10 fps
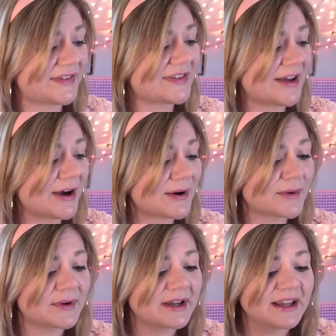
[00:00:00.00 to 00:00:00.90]

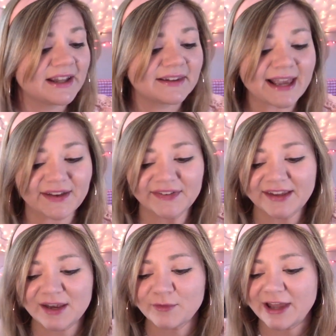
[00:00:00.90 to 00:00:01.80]
So last
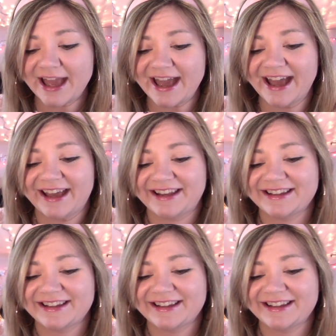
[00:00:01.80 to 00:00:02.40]
time we had...